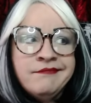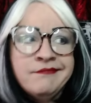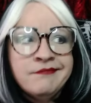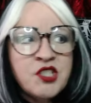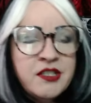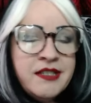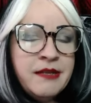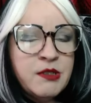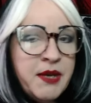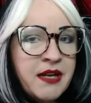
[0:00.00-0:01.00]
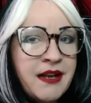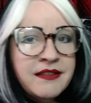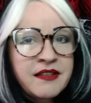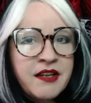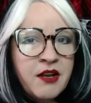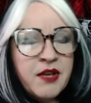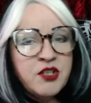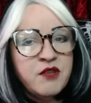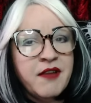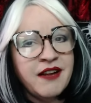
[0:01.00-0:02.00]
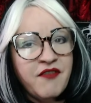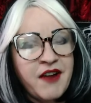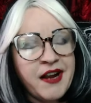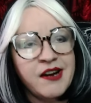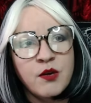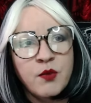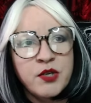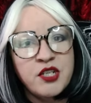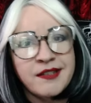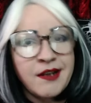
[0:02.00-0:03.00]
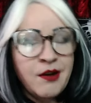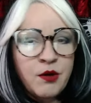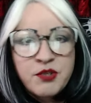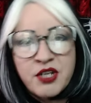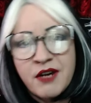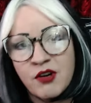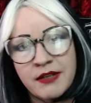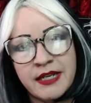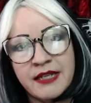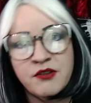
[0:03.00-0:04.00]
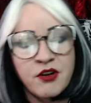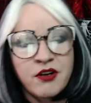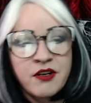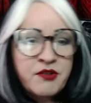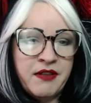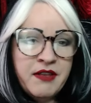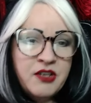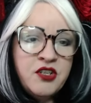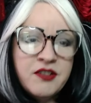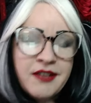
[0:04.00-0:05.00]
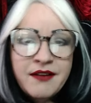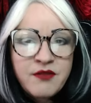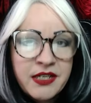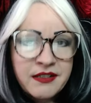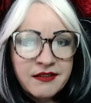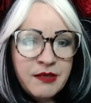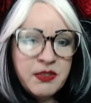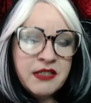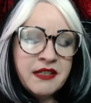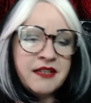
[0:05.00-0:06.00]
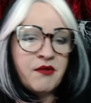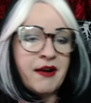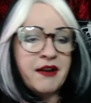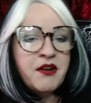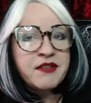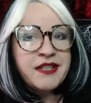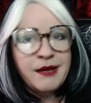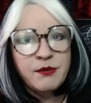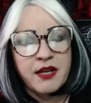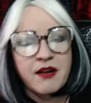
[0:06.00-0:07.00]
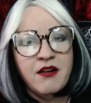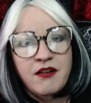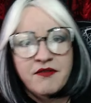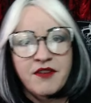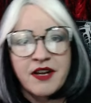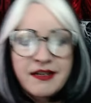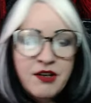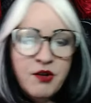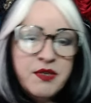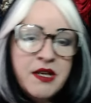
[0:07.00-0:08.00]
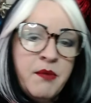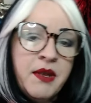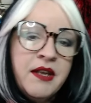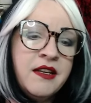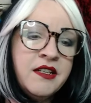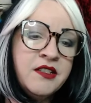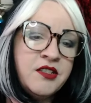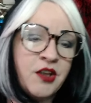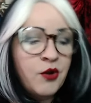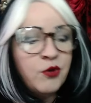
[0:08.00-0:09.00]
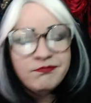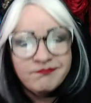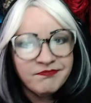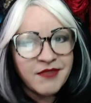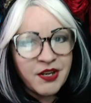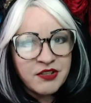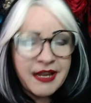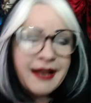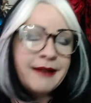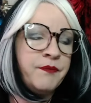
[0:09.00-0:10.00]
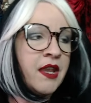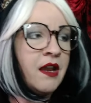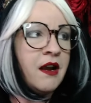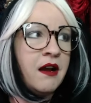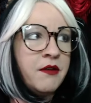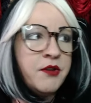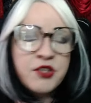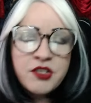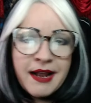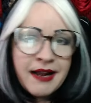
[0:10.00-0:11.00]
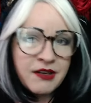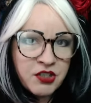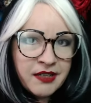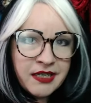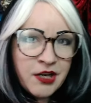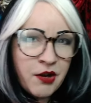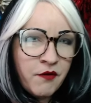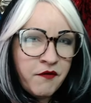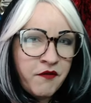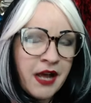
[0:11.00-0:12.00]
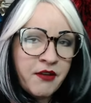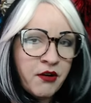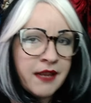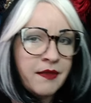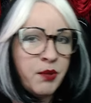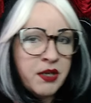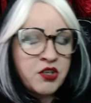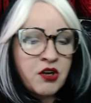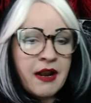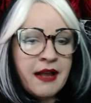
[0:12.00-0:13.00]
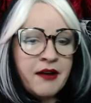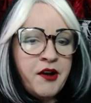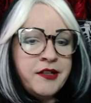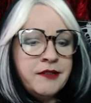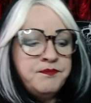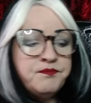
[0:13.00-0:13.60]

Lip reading: she seems to be constantly on the edge of getting fired, and when she's at home, she never cleans or cooks or anything. She just kind of, like, sleeps and lays around all the time, like, all fucking doped up. So, there's that. There's actually no father in the picture at all.